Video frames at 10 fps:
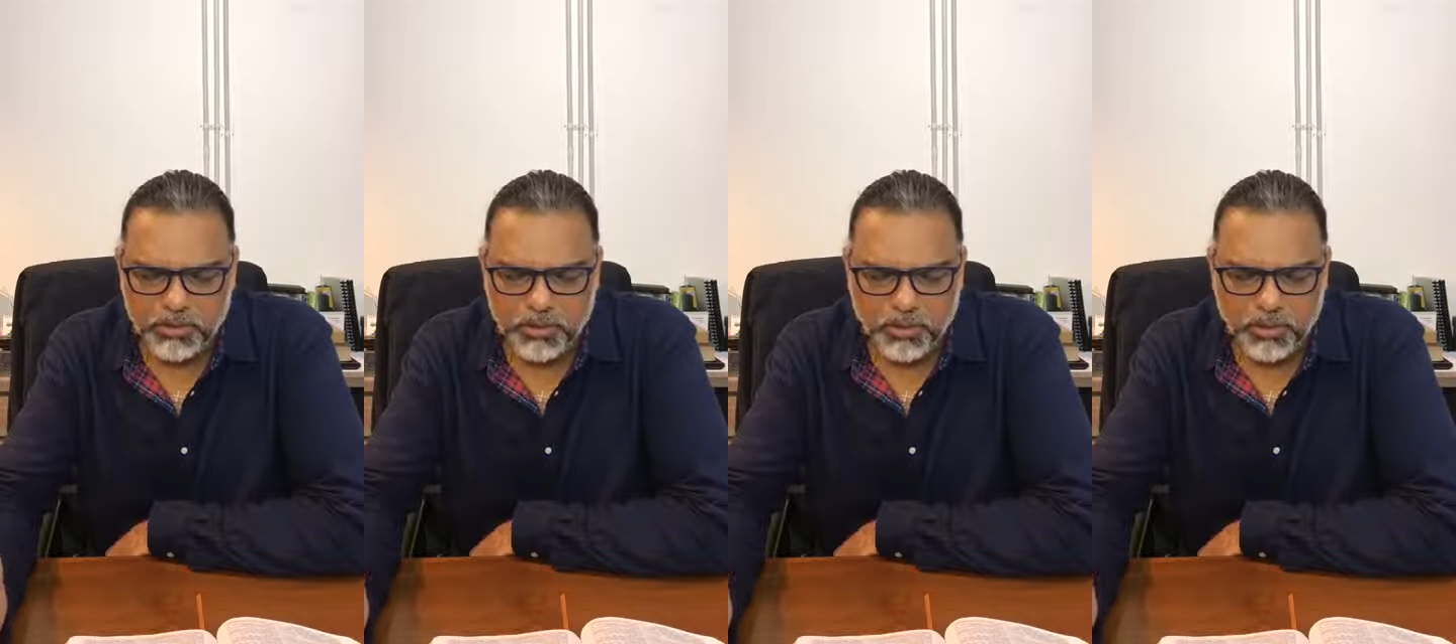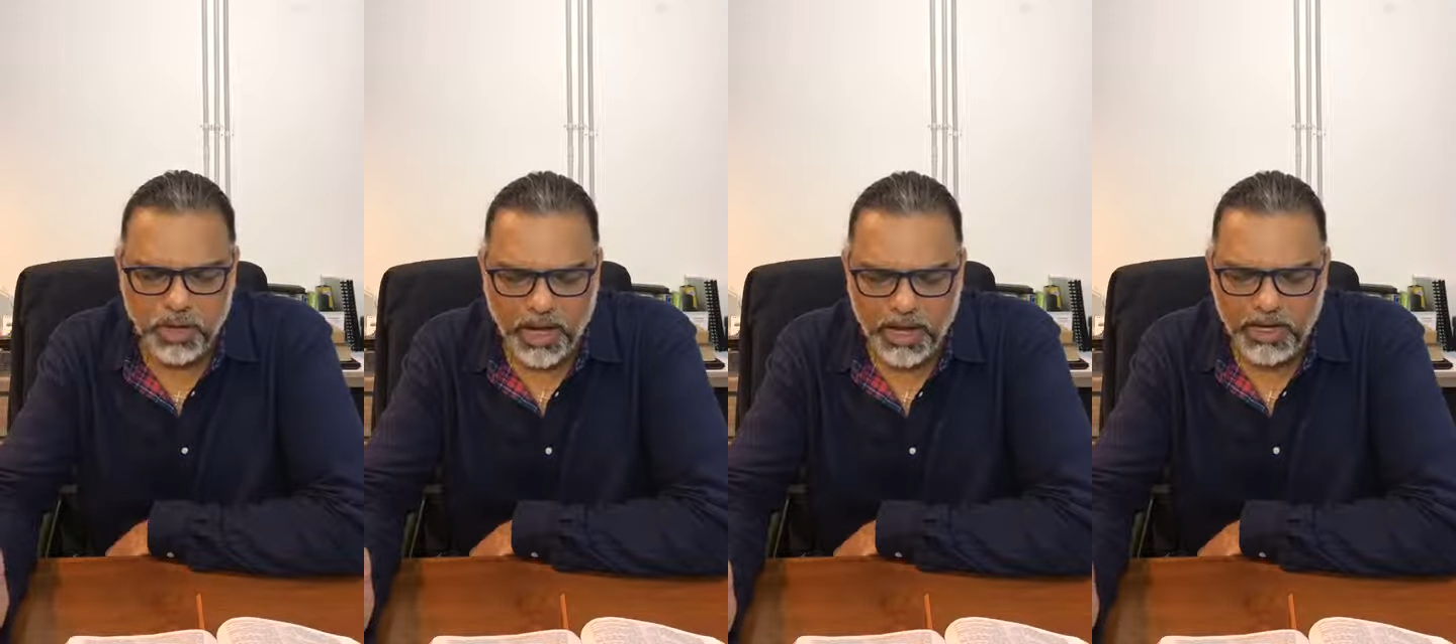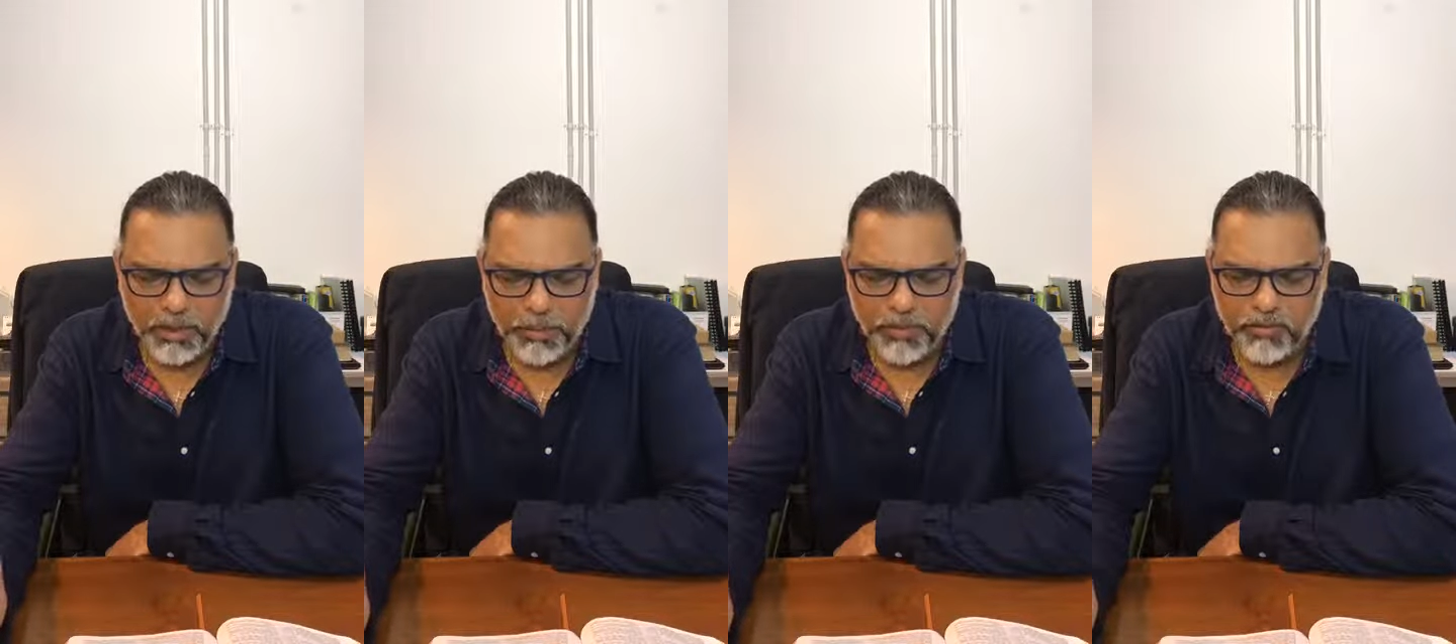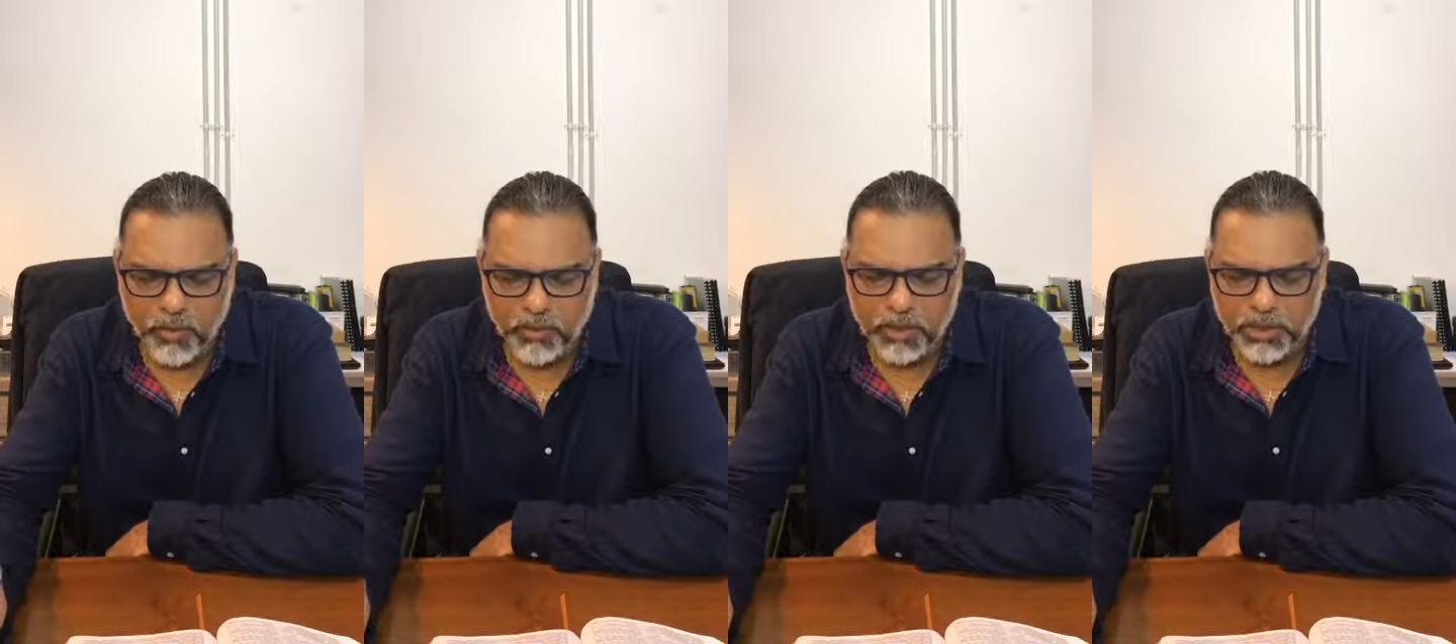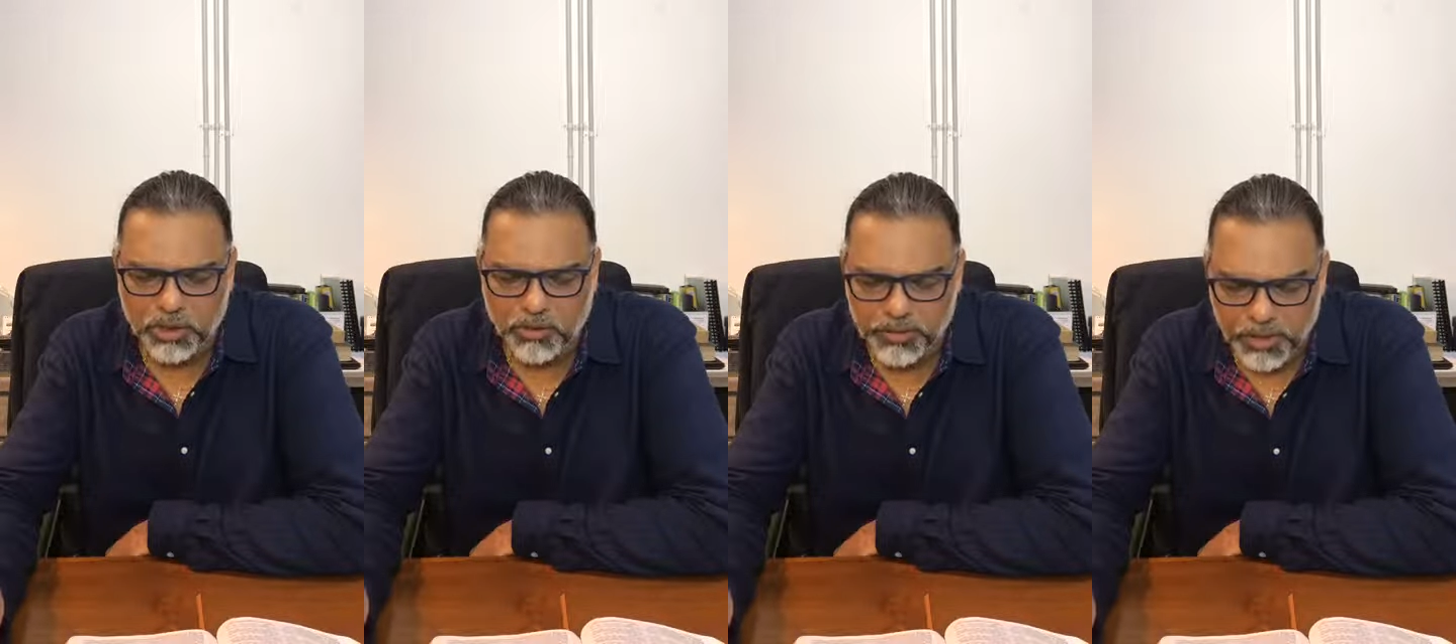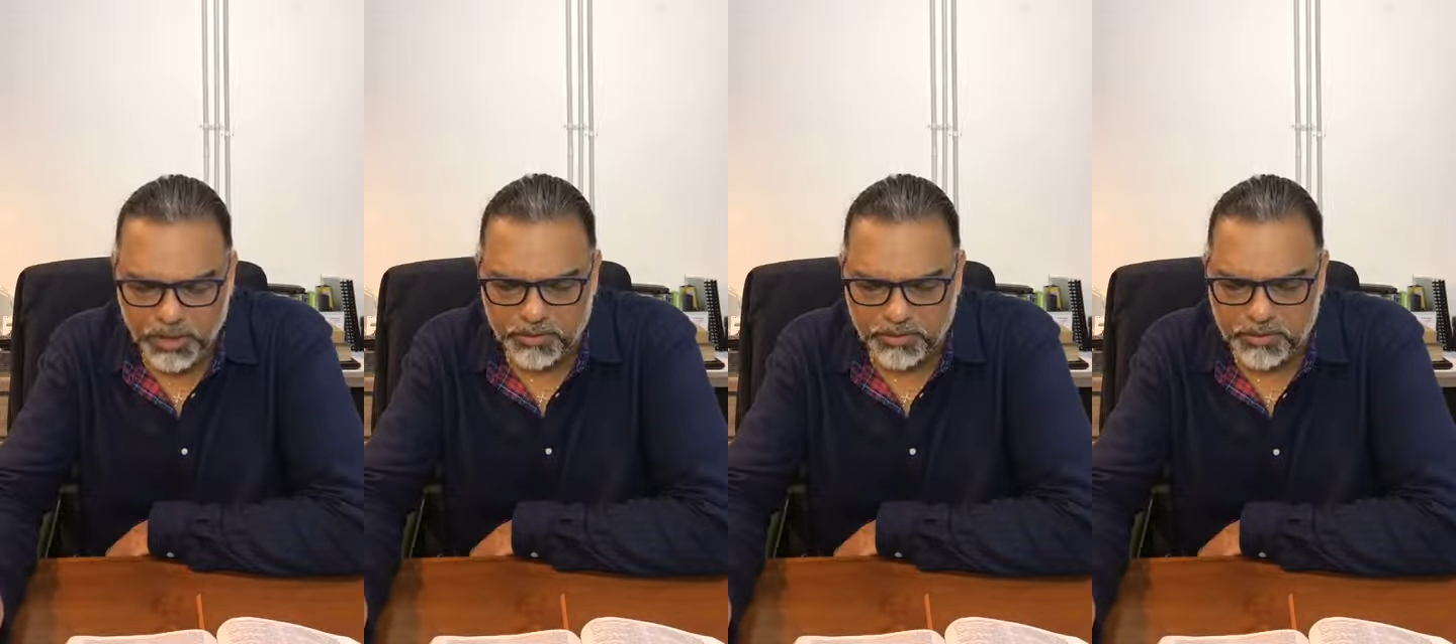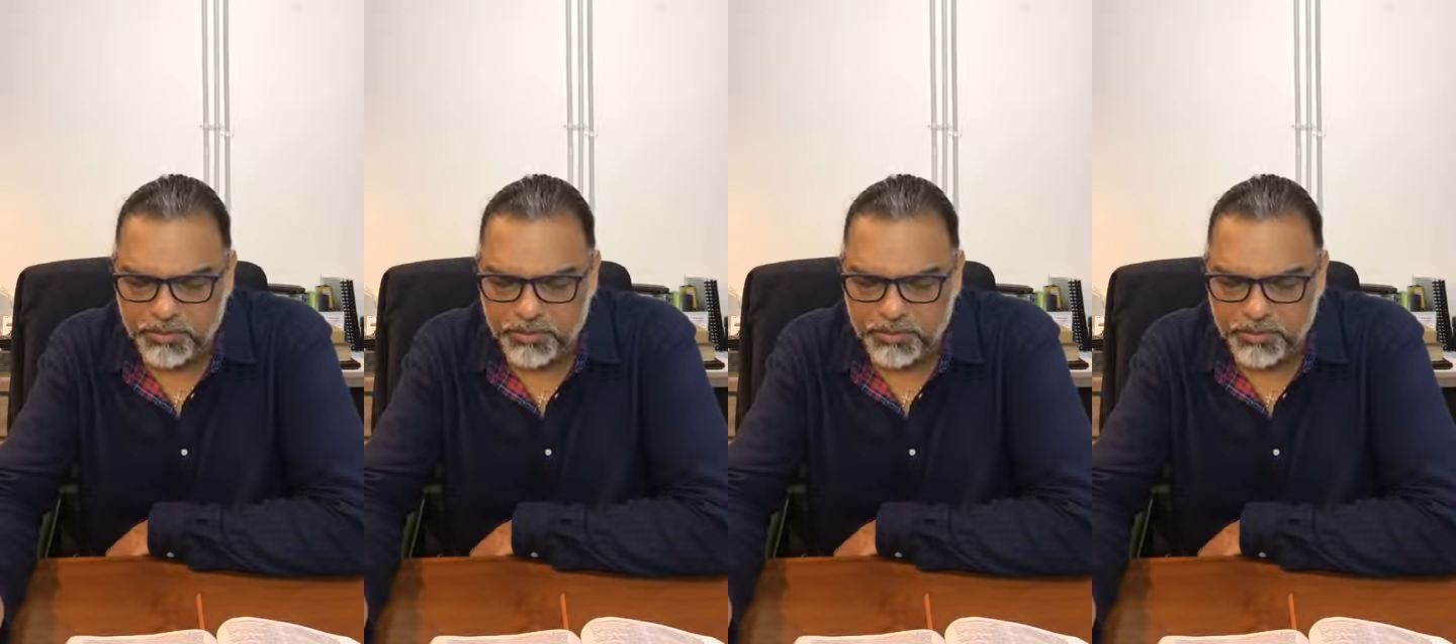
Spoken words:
you high above all nations of the earth."